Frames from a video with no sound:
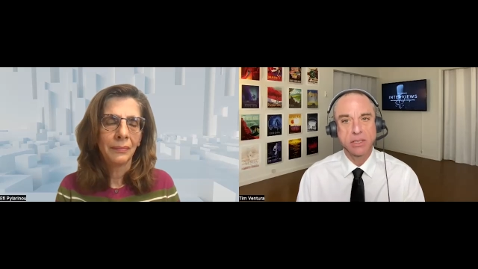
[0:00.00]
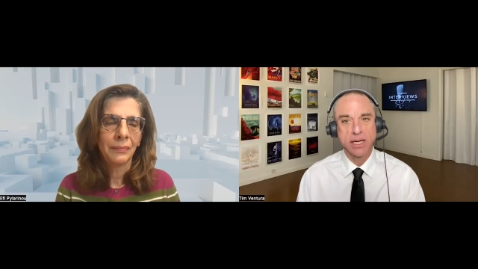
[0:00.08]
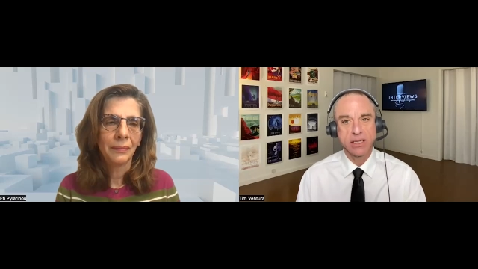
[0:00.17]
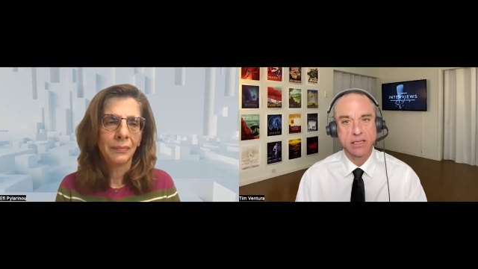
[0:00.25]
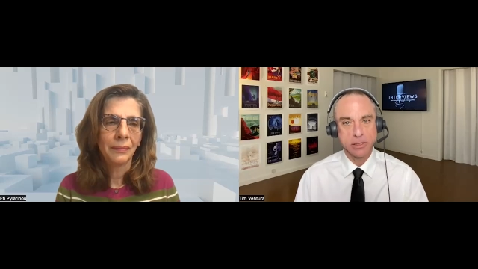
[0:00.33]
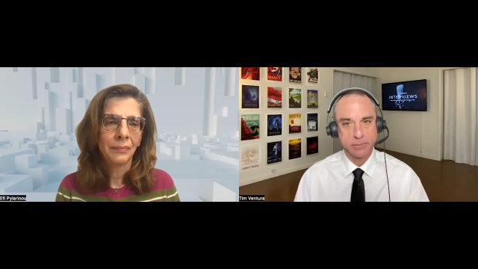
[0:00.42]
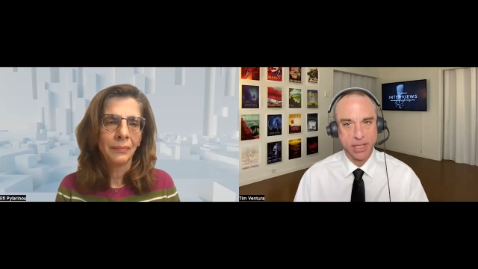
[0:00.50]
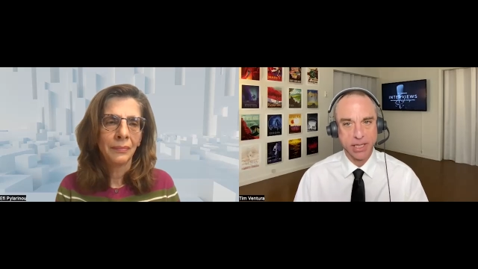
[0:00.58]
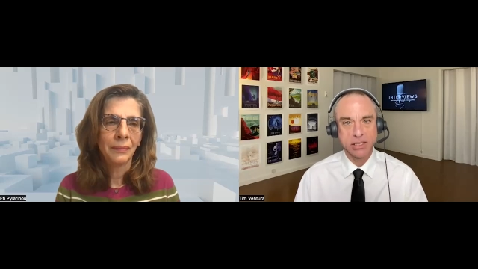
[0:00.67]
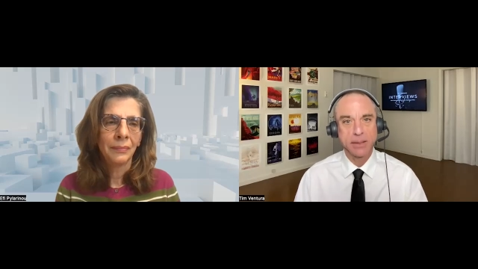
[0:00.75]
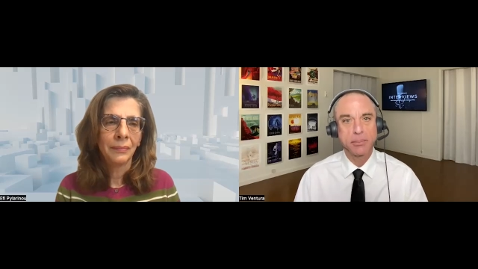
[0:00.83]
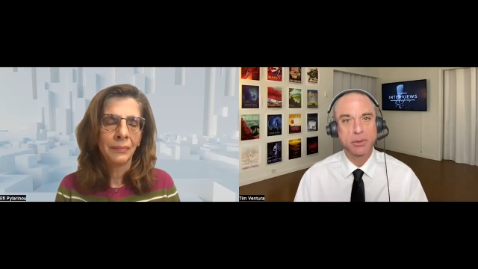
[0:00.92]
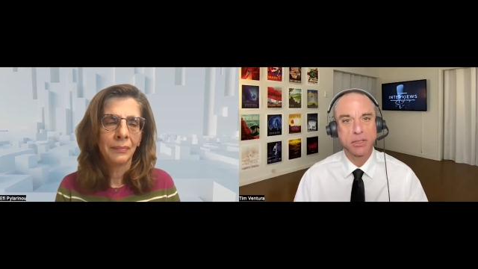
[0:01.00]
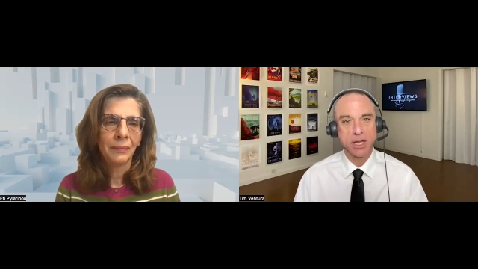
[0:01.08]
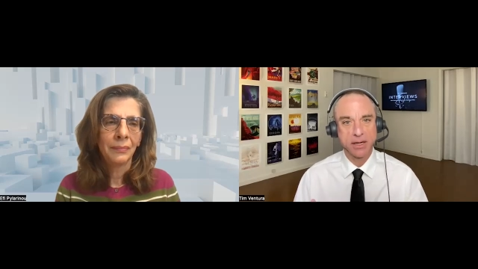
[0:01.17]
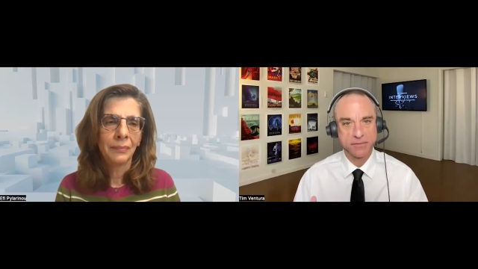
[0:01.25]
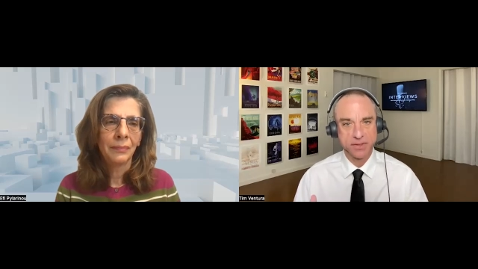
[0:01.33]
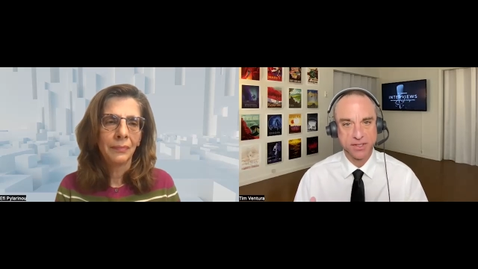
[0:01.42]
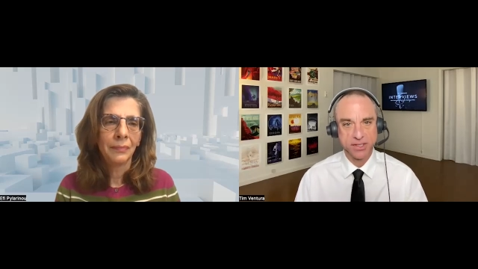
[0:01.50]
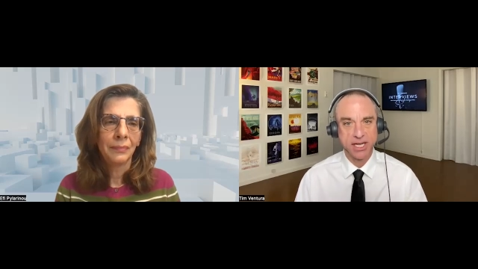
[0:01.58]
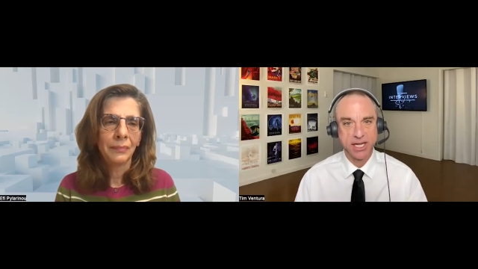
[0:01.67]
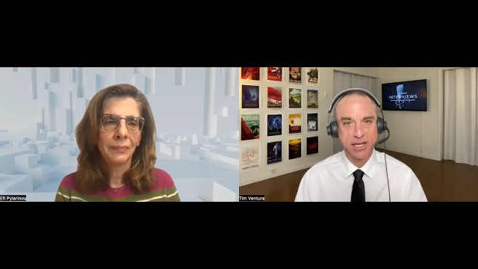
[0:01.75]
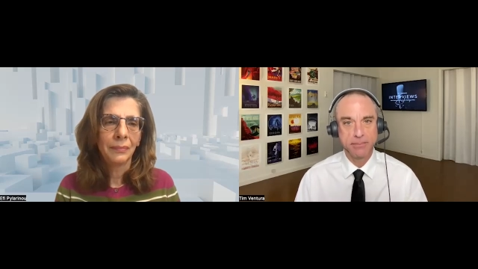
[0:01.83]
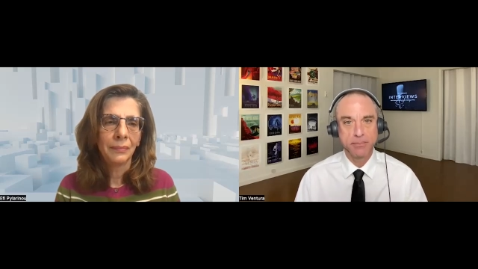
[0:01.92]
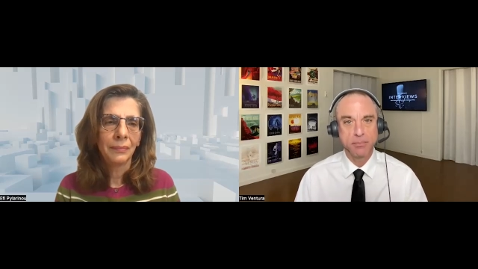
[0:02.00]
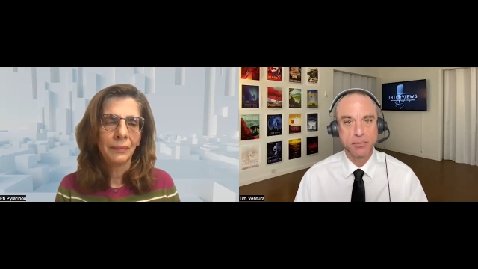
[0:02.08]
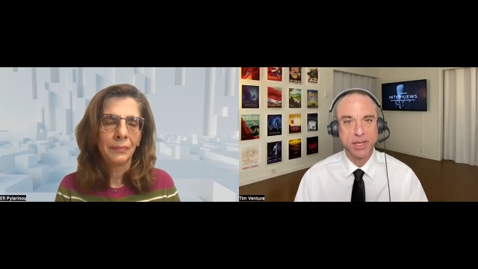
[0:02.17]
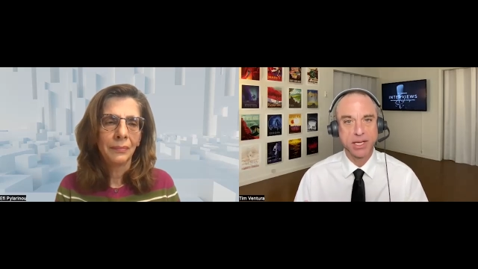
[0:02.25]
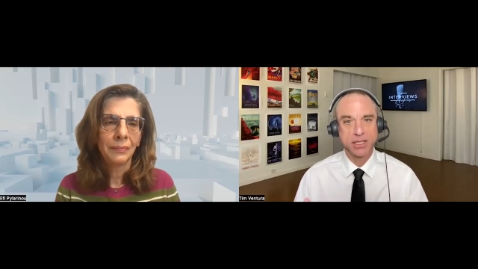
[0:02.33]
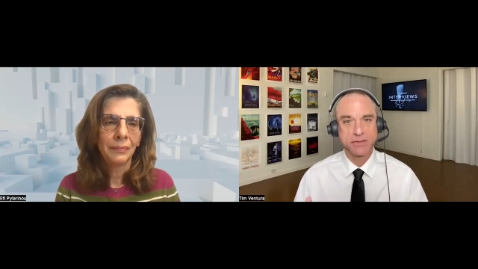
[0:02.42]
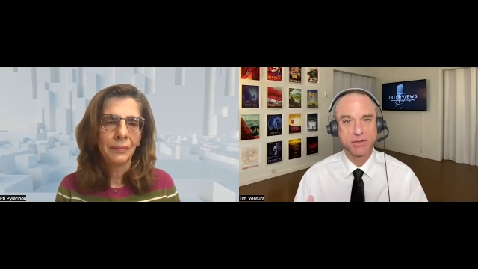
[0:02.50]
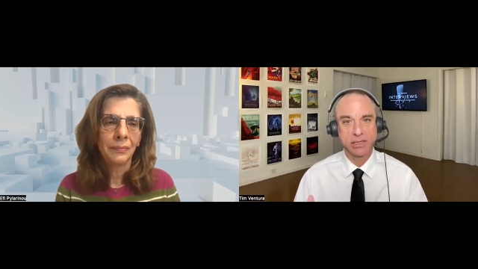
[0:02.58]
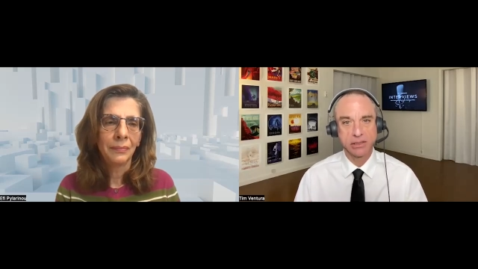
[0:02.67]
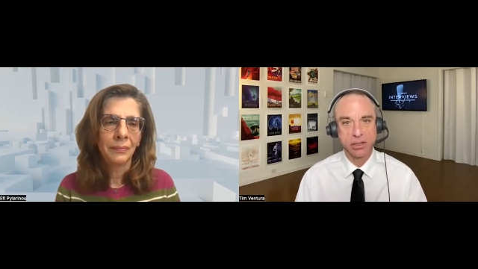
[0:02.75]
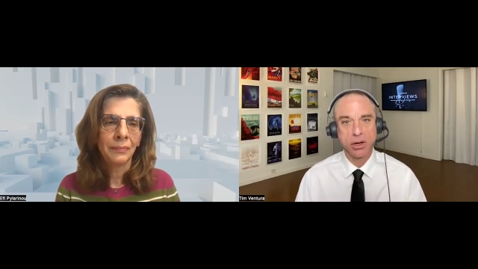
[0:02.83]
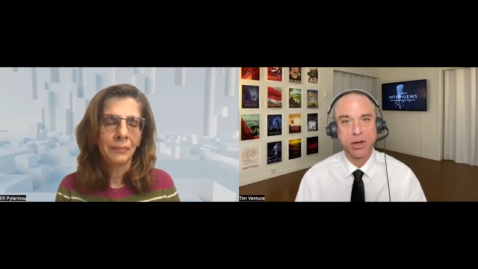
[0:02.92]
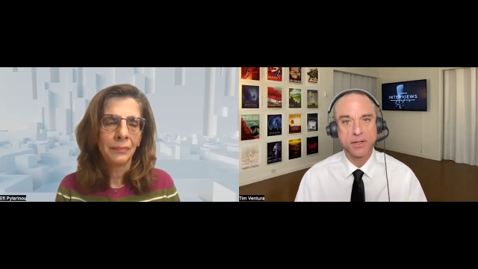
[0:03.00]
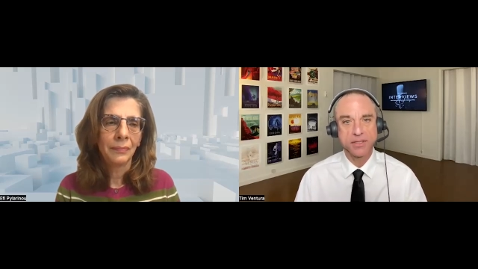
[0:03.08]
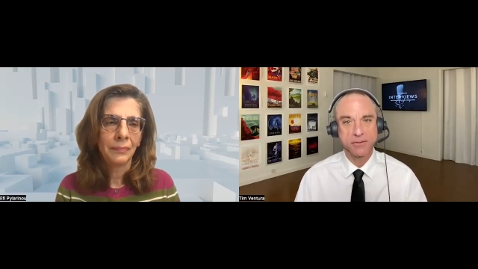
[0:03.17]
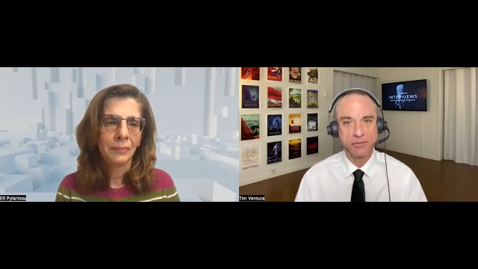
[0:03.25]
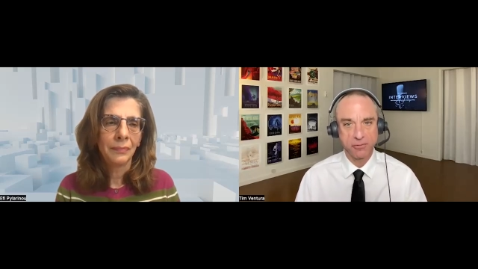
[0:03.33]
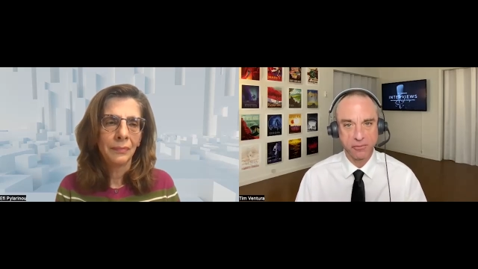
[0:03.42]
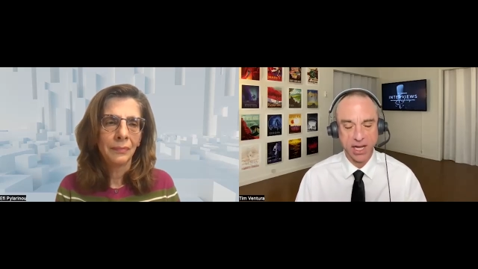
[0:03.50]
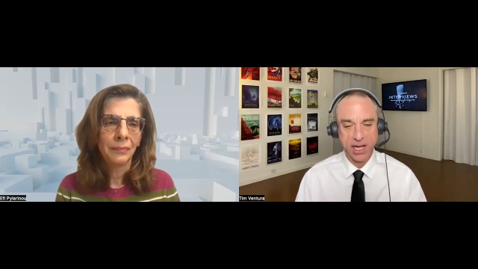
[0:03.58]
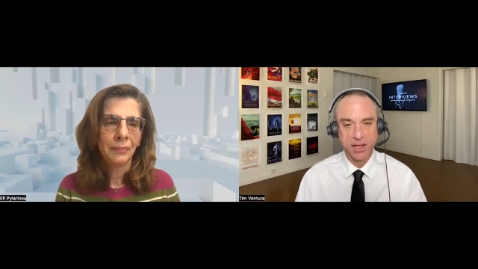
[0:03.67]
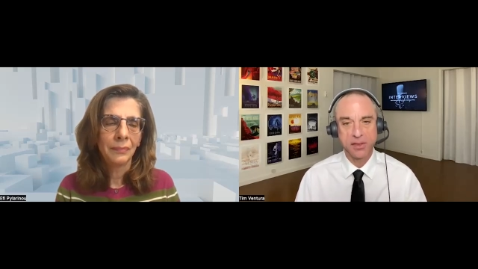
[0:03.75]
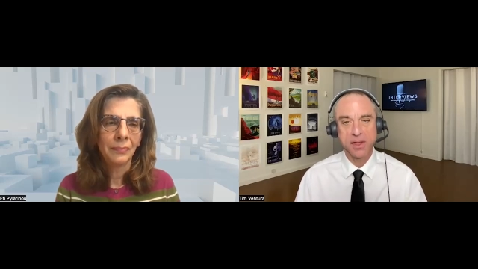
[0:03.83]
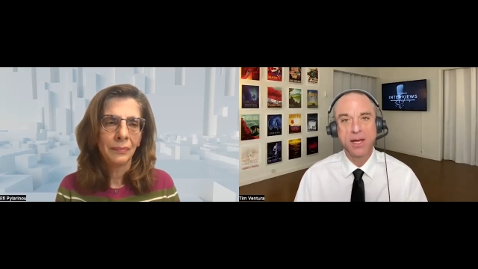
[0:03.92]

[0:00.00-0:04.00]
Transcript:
Speaker 1: like this picked up a lot of steam because of a loss of faith